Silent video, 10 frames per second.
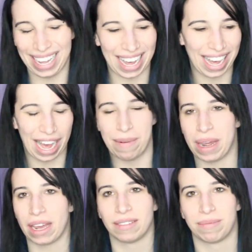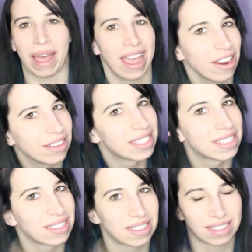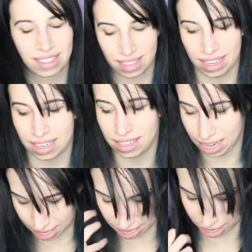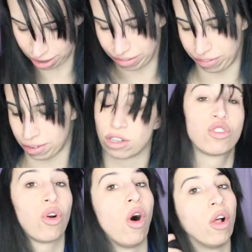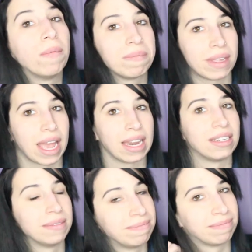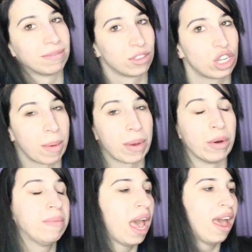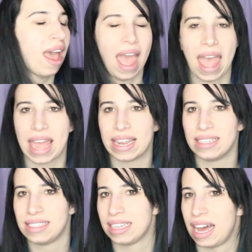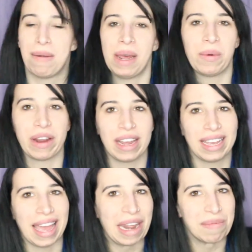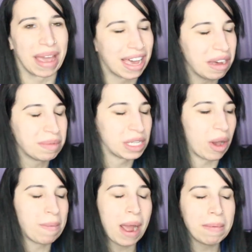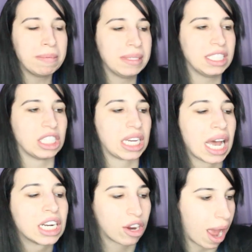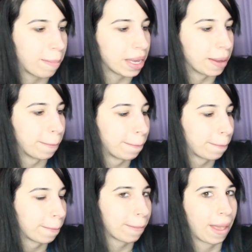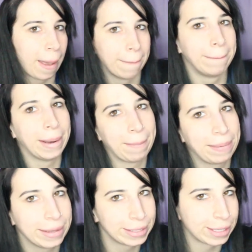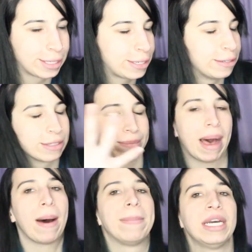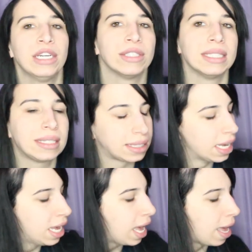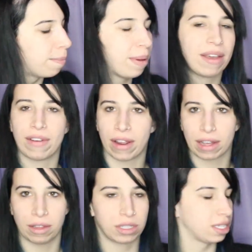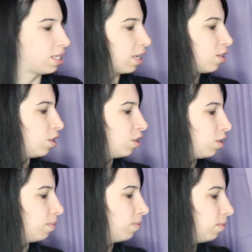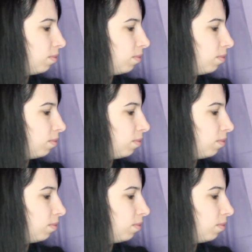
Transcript: My hair is in need of control and shampoo, and I'm not wearing any makeup, so I probably look kind of crappy, but please excuse my appearance and pay very close attention to...